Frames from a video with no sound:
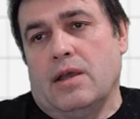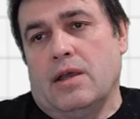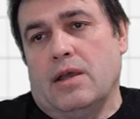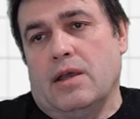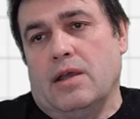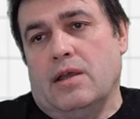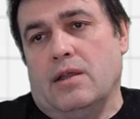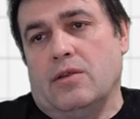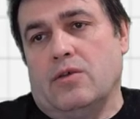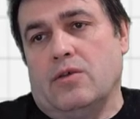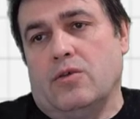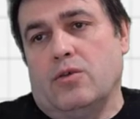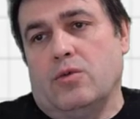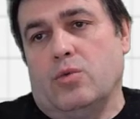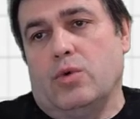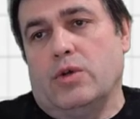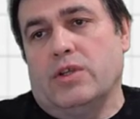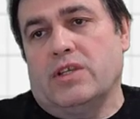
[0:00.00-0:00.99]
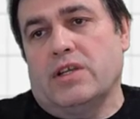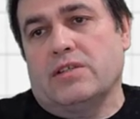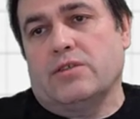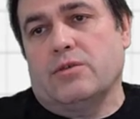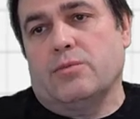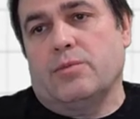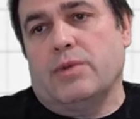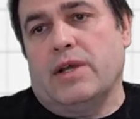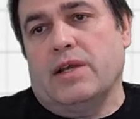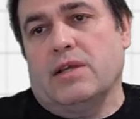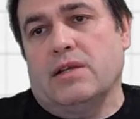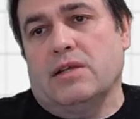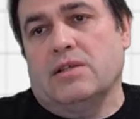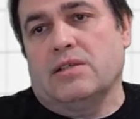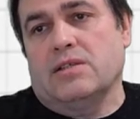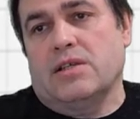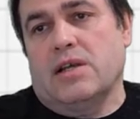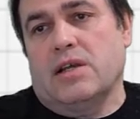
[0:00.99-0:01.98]
and all water supply
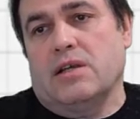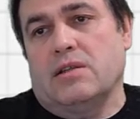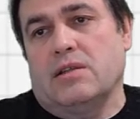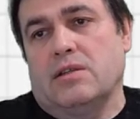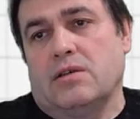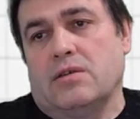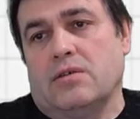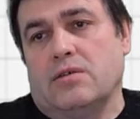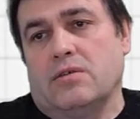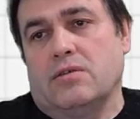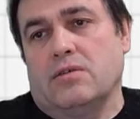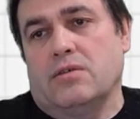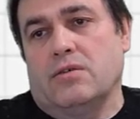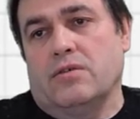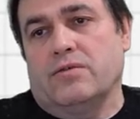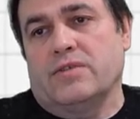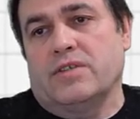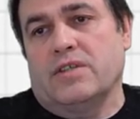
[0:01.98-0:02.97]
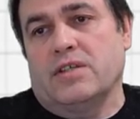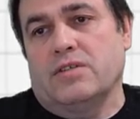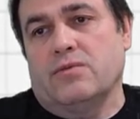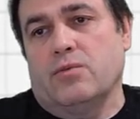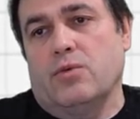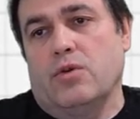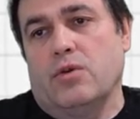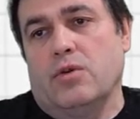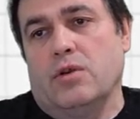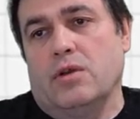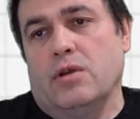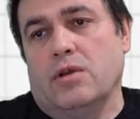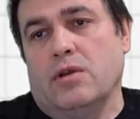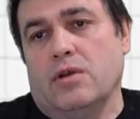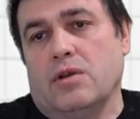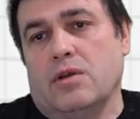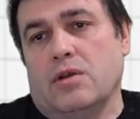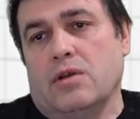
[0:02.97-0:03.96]
inside of this wall
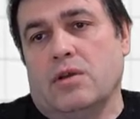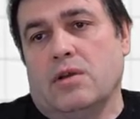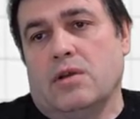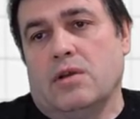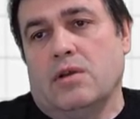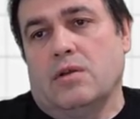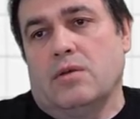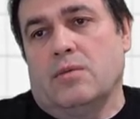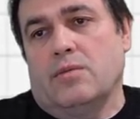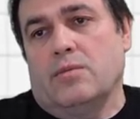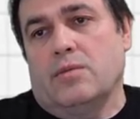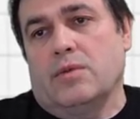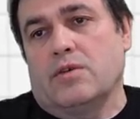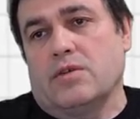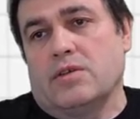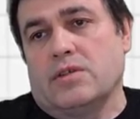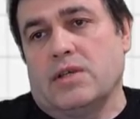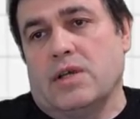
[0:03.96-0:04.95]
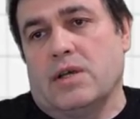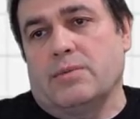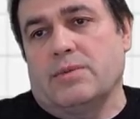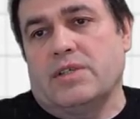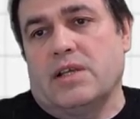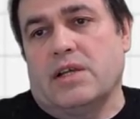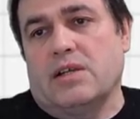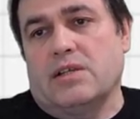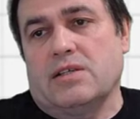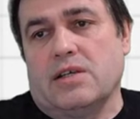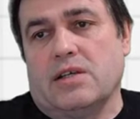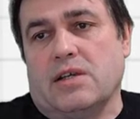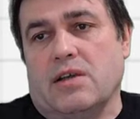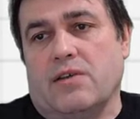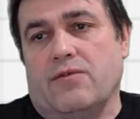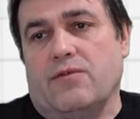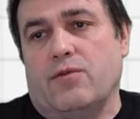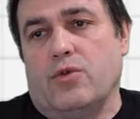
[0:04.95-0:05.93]
because upstairs I
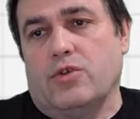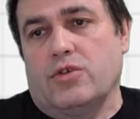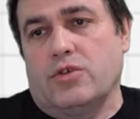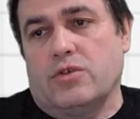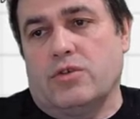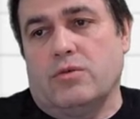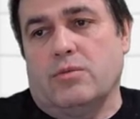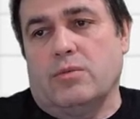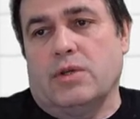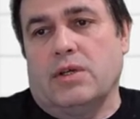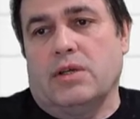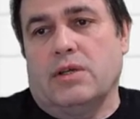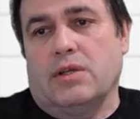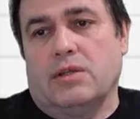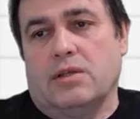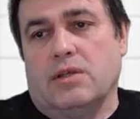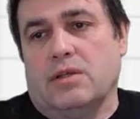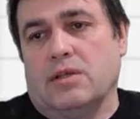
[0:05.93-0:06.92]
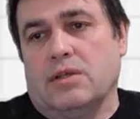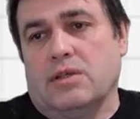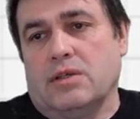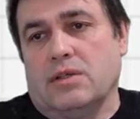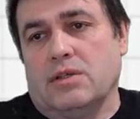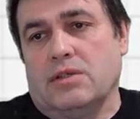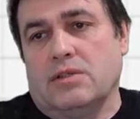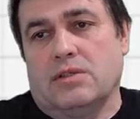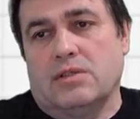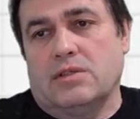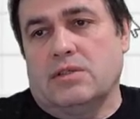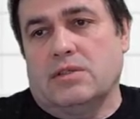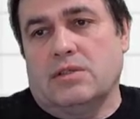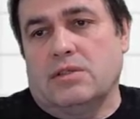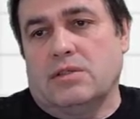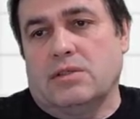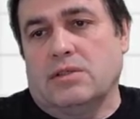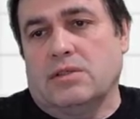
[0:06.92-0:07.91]
have washroom and
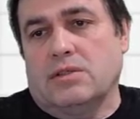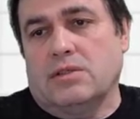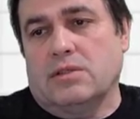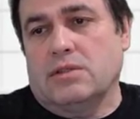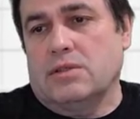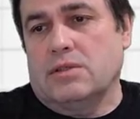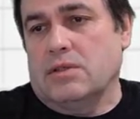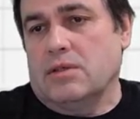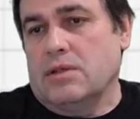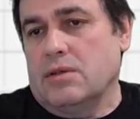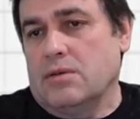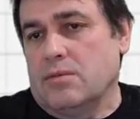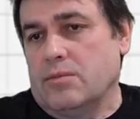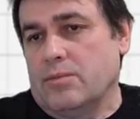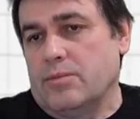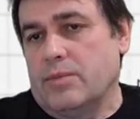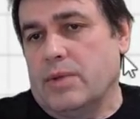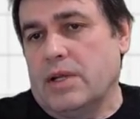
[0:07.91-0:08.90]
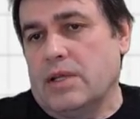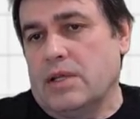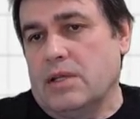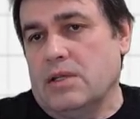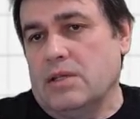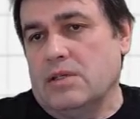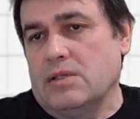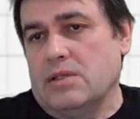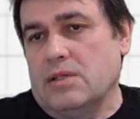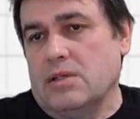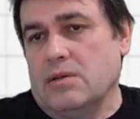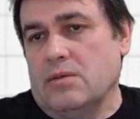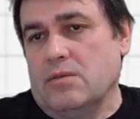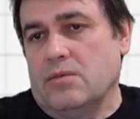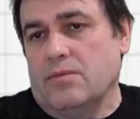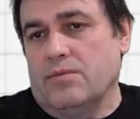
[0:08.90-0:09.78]
it's pretty easy